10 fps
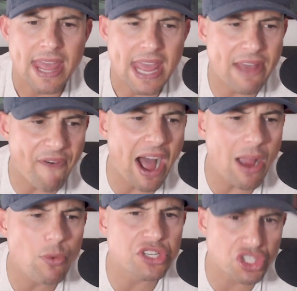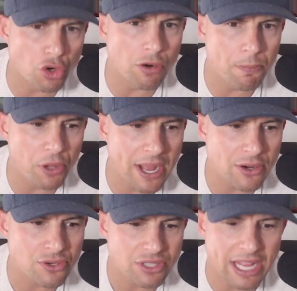If I was certain
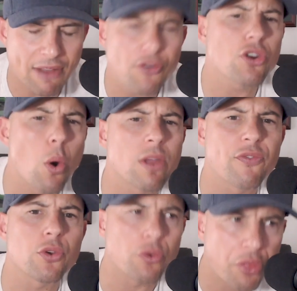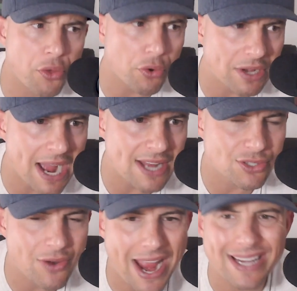players, like if you're going for your third
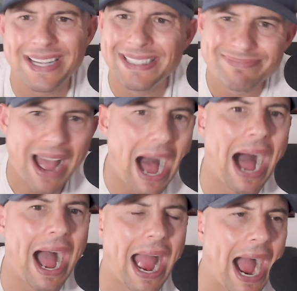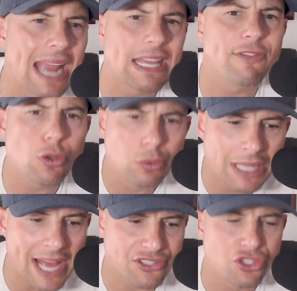contract, I give you
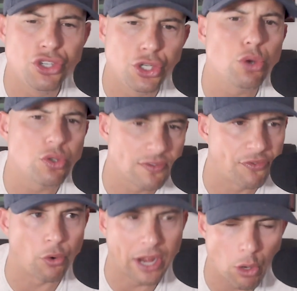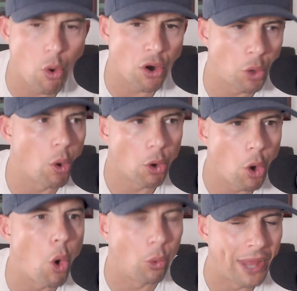less juice for a quote-unquote
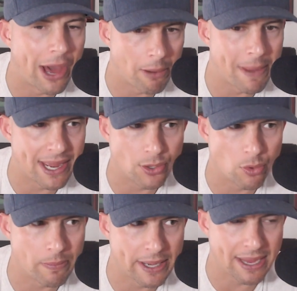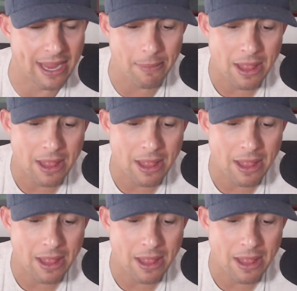holdout at mandatory minicamp.